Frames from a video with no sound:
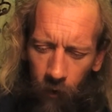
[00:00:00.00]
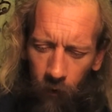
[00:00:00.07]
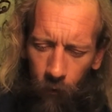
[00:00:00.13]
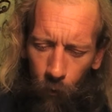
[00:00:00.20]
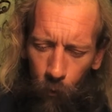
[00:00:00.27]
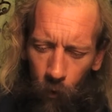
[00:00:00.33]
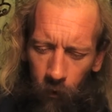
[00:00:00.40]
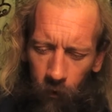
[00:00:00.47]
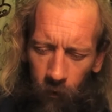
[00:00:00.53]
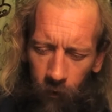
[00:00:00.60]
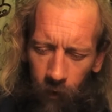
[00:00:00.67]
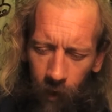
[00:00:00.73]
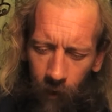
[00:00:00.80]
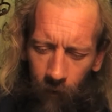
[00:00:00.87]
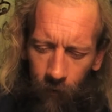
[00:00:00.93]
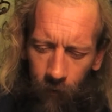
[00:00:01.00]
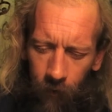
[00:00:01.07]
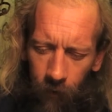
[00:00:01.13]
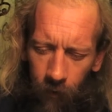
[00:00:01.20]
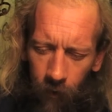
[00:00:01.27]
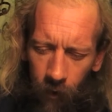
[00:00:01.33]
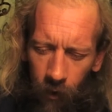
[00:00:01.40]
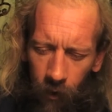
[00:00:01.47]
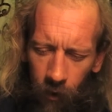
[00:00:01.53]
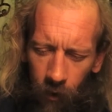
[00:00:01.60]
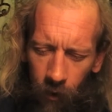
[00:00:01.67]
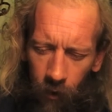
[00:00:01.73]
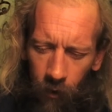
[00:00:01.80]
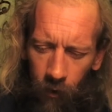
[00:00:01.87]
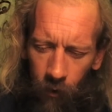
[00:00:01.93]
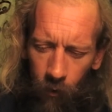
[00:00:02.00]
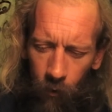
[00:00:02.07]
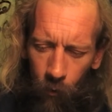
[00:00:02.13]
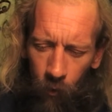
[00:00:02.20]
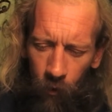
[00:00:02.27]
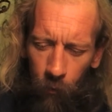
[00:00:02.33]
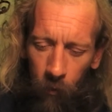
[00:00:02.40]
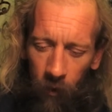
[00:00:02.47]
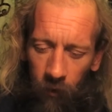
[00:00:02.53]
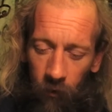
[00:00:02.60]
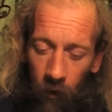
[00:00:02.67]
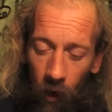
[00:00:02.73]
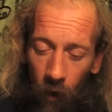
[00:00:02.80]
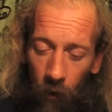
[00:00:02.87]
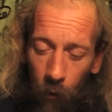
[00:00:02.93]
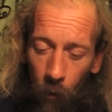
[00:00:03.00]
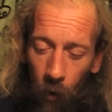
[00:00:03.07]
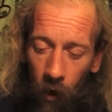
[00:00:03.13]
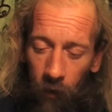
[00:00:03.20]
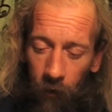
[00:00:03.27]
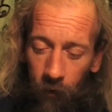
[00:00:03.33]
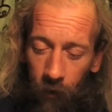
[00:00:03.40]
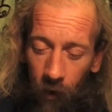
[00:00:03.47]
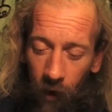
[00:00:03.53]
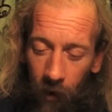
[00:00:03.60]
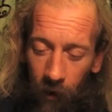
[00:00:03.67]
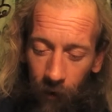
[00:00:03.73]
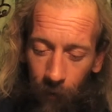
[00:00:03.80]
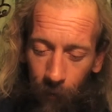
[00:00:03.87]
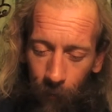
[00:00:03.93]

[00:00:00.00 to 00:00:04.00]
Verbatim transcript: into what is left, which must otherwise die.